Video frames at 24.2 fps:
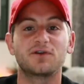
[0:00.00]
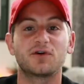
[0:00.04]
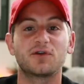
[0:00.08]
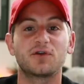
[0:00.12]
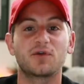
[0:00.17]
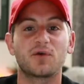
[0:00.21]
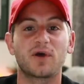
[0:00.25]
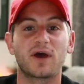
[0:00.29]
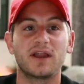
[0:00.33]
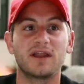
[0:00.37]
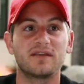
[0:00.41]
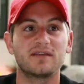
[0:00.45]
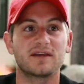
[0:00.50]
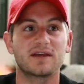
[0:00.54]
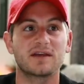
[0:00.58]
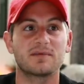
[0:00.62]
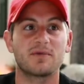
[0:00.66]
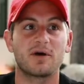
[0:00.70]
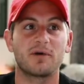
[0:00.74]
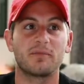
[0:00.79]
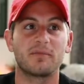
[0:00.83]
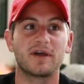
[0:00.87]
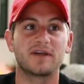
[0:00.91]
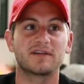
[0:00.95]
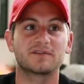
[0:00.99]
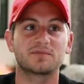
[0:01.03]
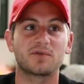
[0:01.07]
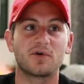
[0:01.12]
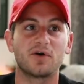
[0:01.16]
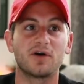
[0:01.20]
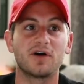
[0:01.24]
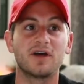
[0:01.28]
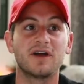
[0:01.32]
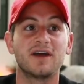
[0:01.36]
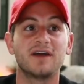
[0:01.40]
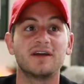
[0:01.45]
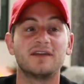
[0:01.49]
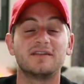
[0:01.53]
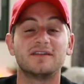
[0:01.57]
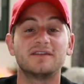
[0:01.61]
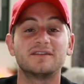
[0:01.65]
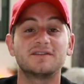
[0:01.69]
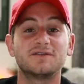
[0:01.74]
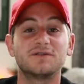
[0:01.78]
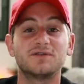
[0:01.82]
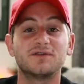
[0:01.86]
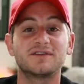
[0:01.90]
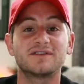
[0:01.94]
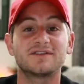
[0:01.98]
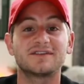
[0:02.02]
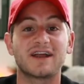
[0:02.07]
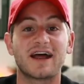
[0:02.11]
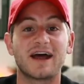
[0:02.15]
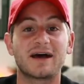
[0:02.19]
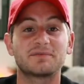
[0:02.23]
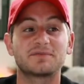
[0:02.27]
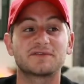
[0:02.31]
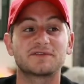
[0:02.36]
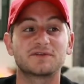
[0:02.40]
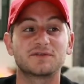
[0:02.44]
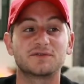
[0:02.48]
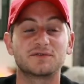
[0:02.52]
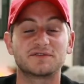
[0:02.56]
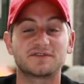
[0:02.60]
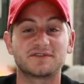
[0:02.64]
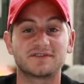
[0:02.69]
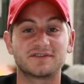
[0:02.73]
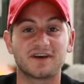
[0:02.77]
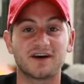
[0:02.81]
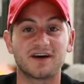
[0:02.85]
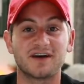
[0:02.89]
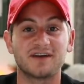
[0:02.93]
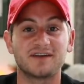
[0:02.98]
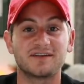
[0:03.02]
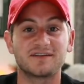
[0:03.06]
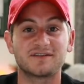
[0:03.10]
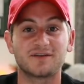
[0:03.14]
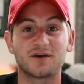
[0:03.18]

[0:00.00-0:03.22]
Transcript: know anything about baseball, this dude is an absolute stud.